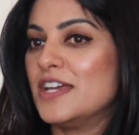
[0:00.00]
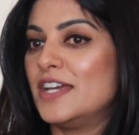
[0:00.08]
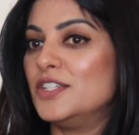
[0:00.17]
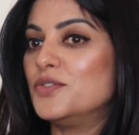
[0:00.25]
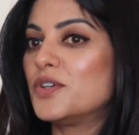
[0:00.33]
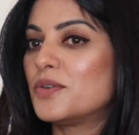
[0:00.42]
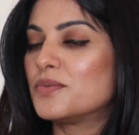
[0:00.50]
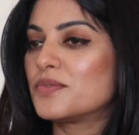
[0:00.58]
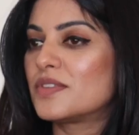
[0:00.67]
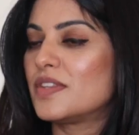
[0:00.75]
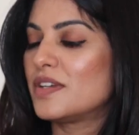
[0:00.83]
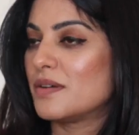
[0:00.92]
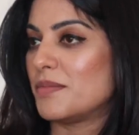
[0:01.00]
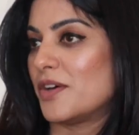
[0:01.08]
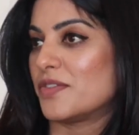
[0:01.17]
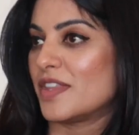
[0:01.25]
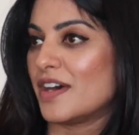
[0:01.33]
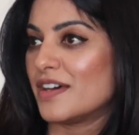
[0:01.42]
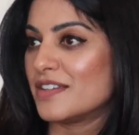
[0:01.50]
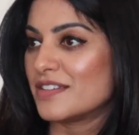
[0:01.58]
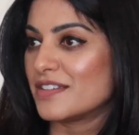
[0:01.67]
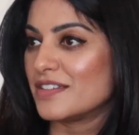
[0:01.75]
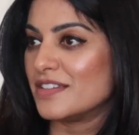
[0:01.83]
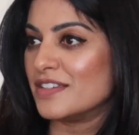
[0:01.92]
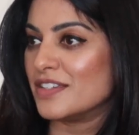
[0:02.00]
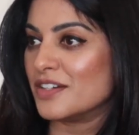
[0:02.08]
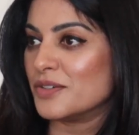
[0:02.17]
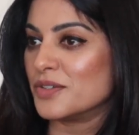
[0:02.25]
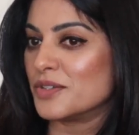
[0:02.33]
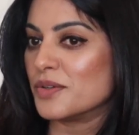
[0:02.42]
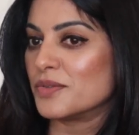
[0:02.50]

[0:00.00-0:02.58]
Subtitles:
and you don't think about that. Mm-hmm.